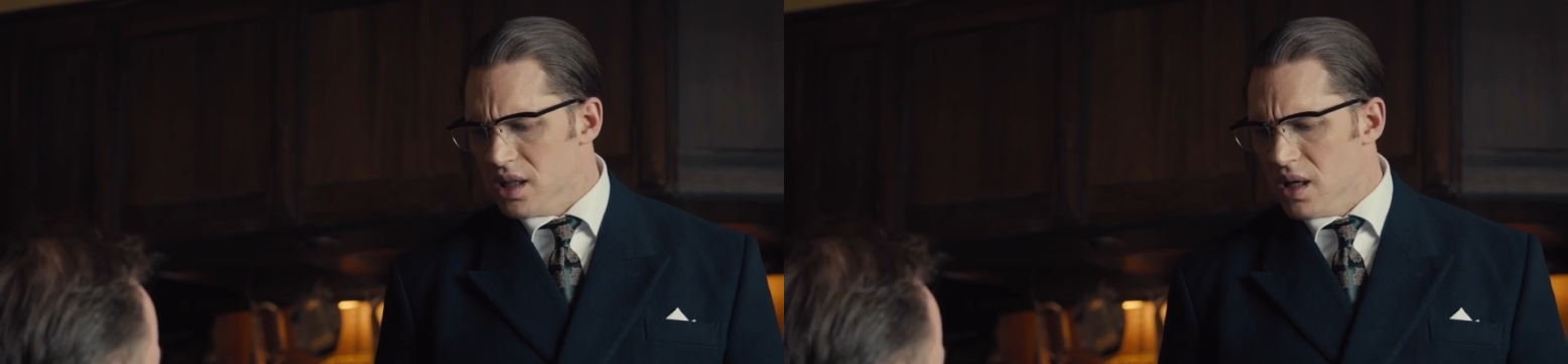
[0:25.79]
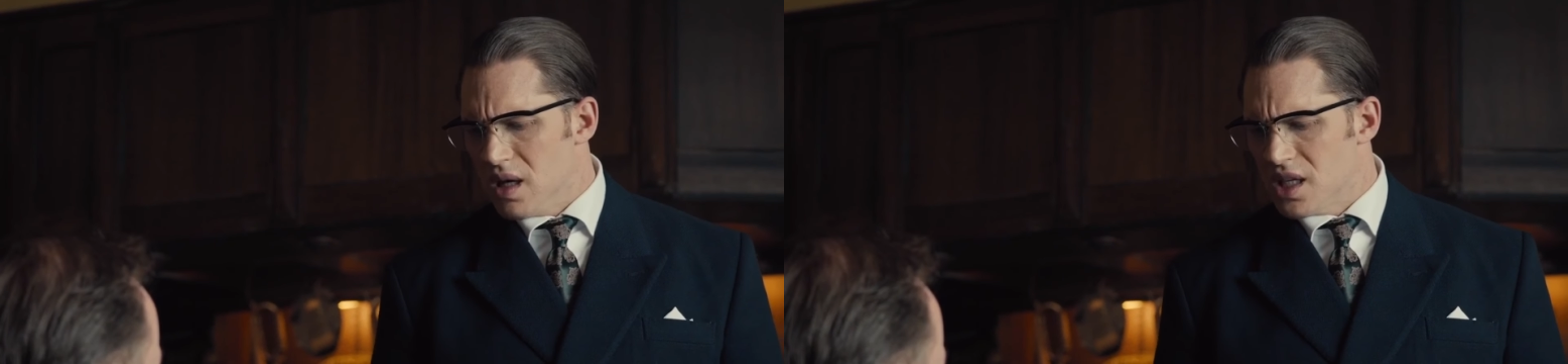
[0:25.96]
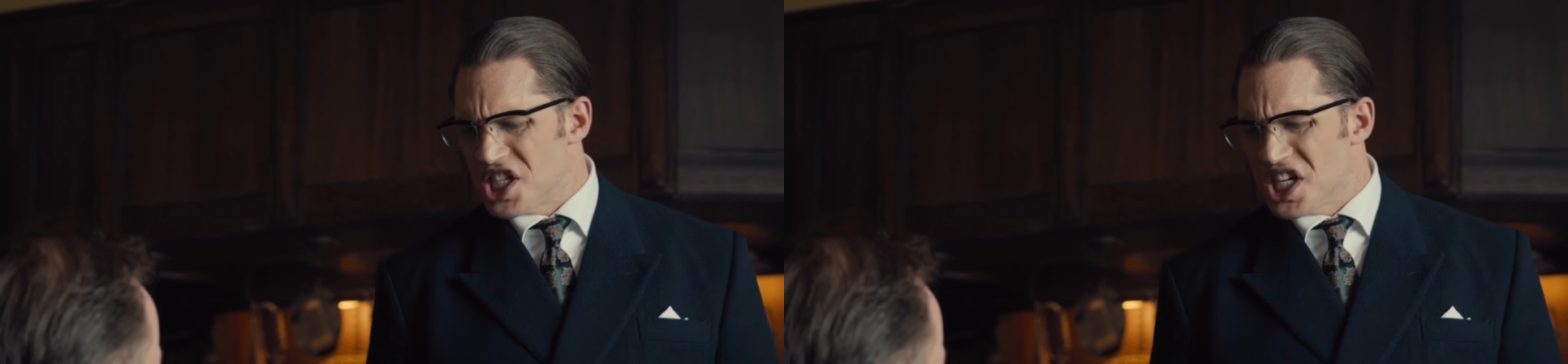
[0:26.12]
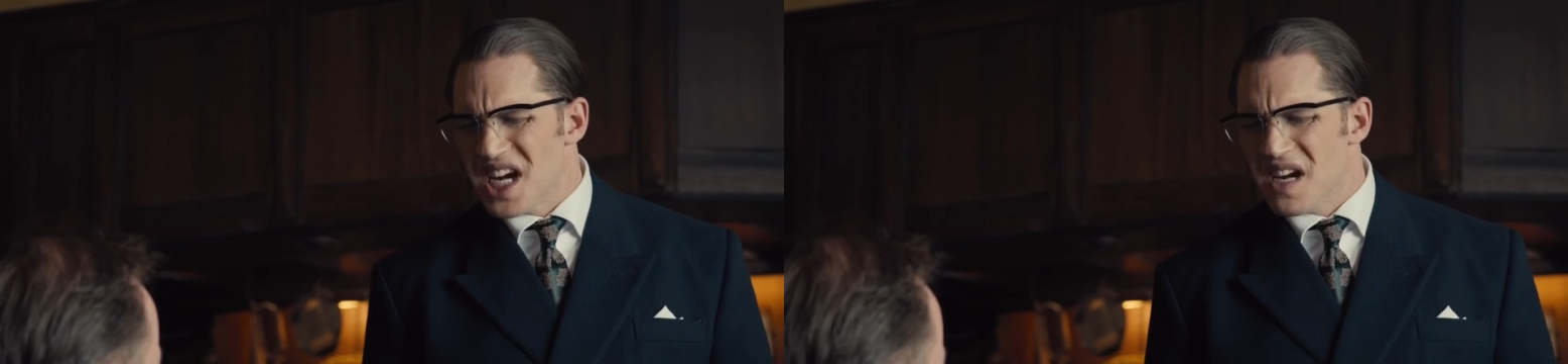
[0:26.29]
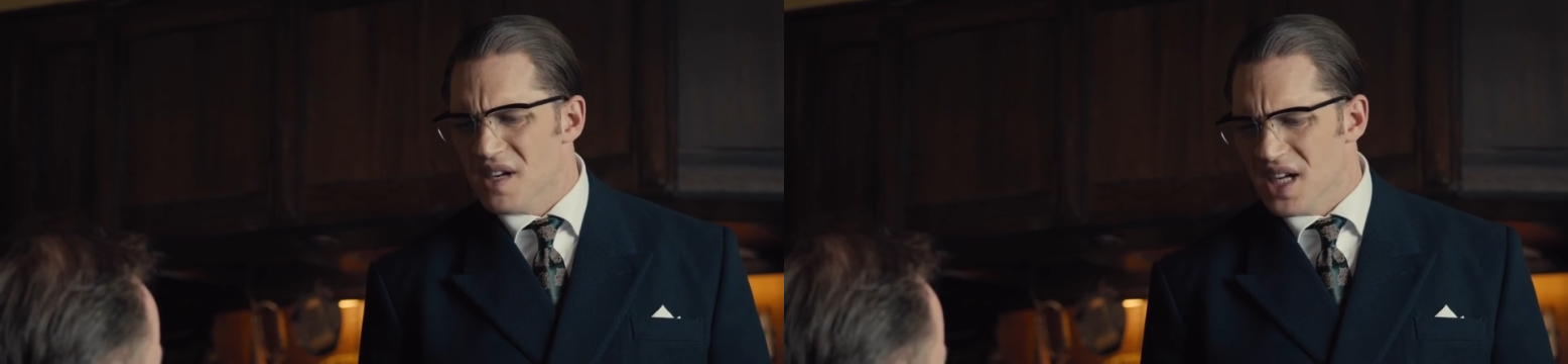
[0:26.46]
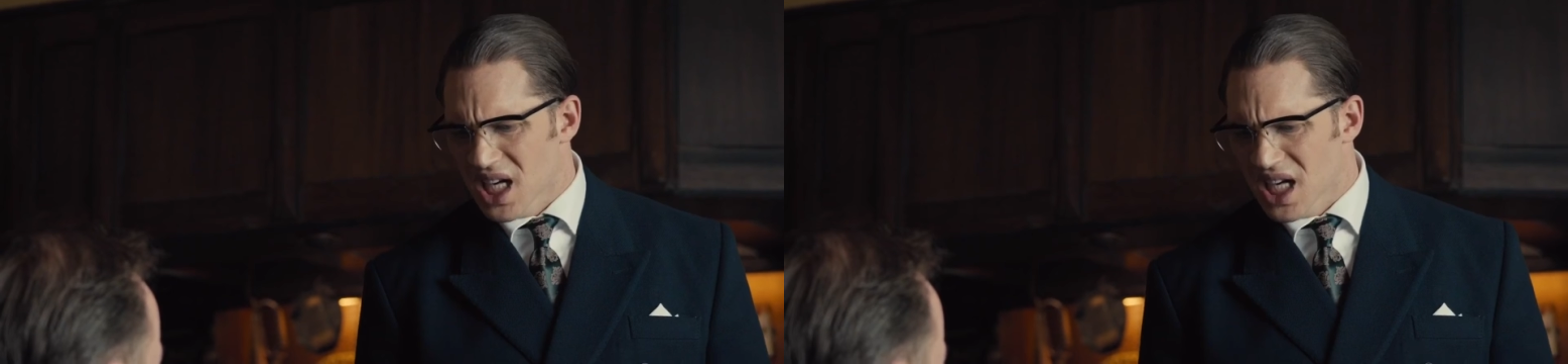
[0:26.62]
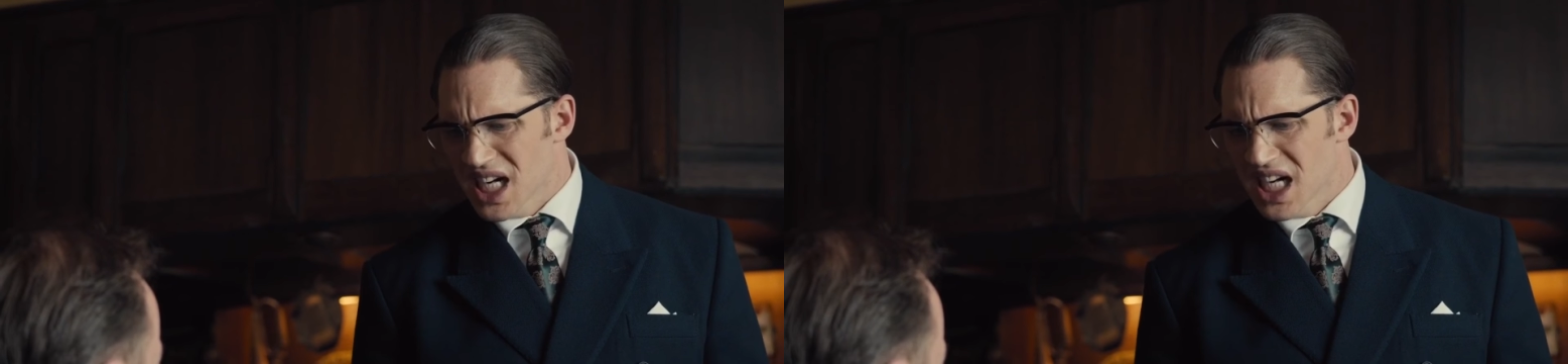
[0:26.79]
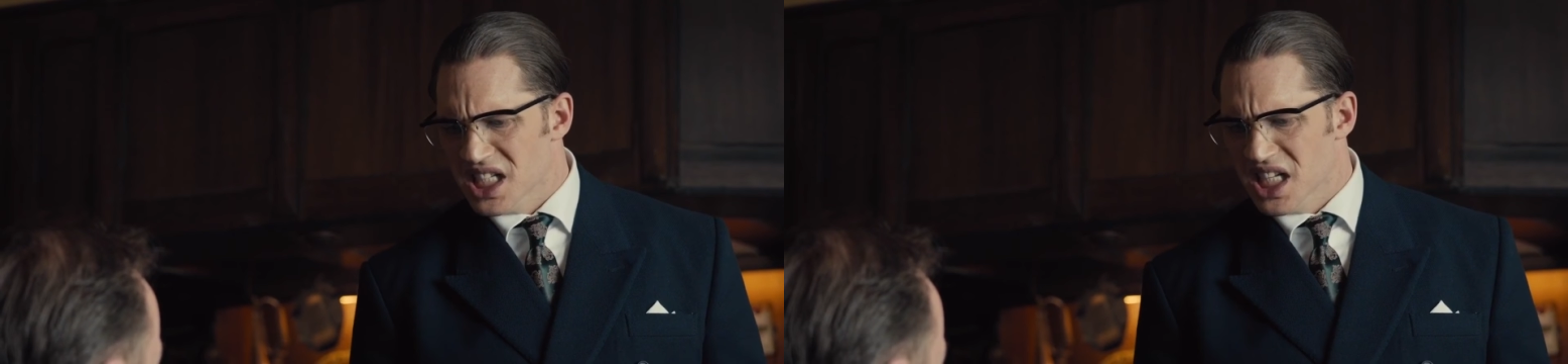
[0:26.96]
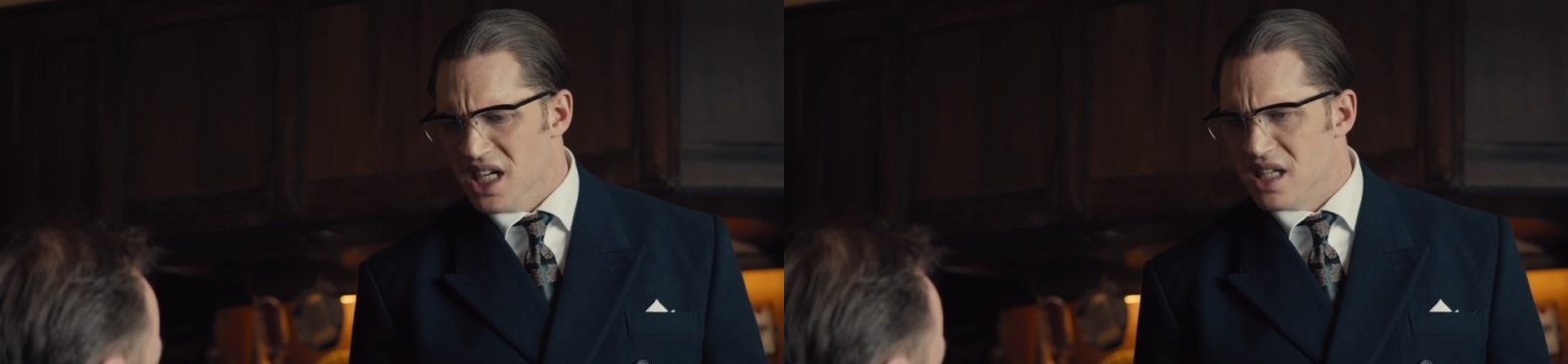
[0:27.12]
Nigeria,
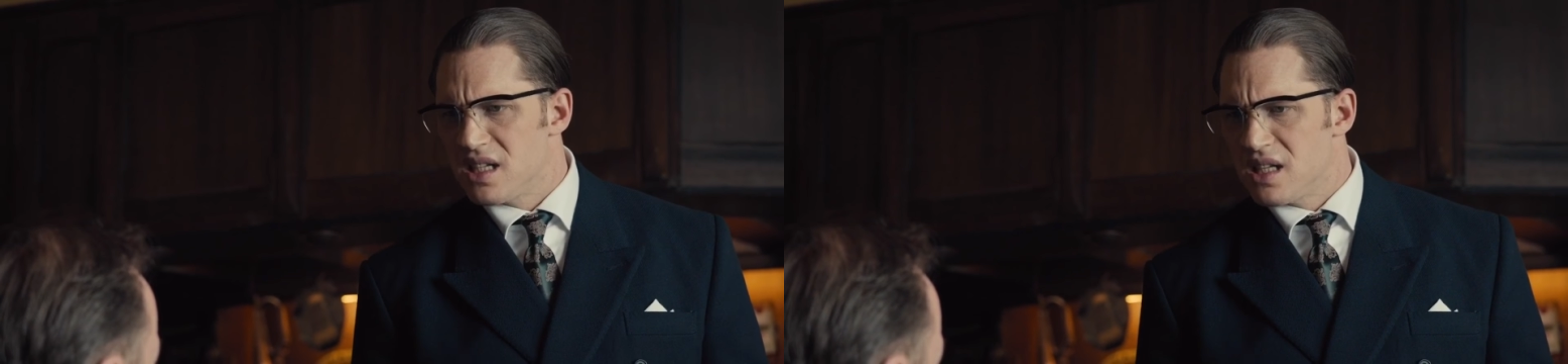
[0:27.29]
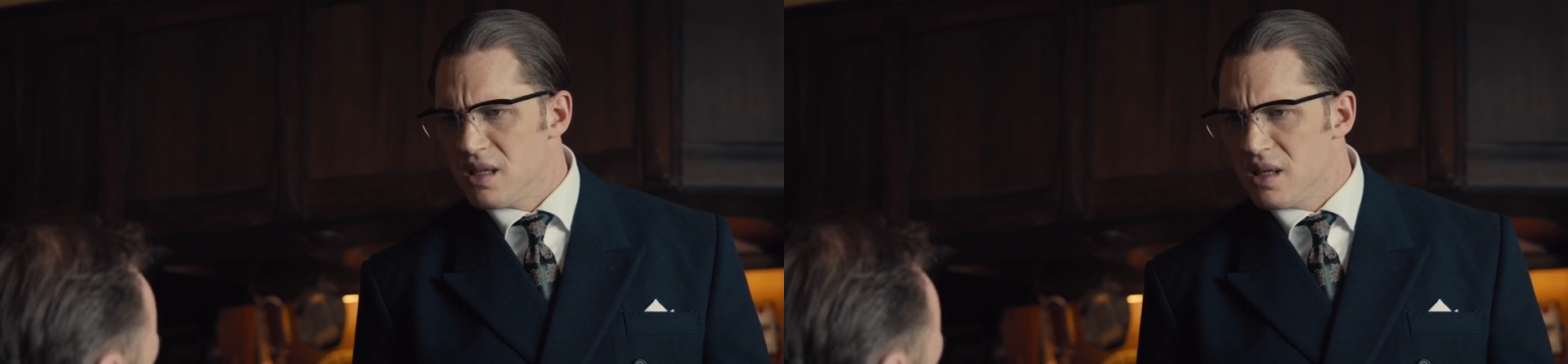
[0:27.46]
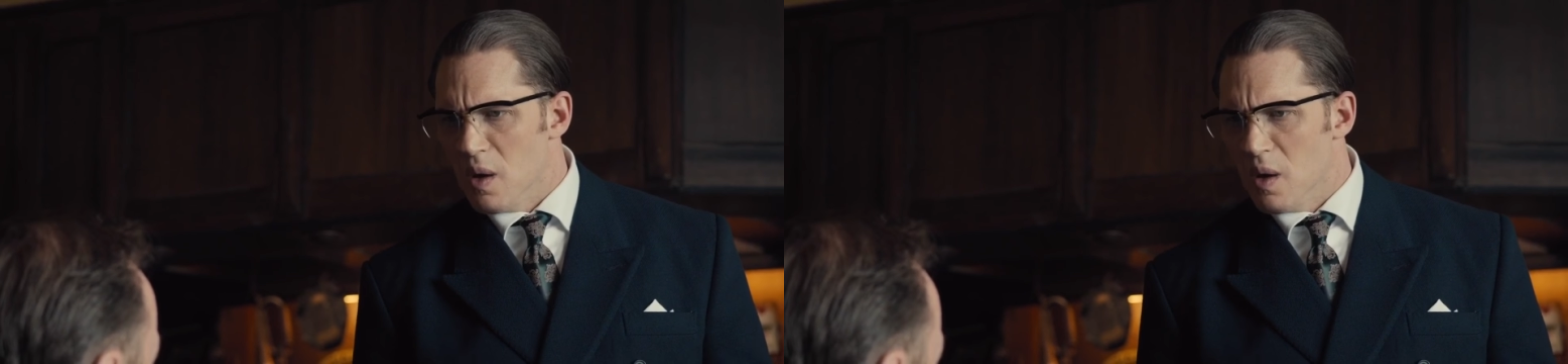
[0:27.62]
is it?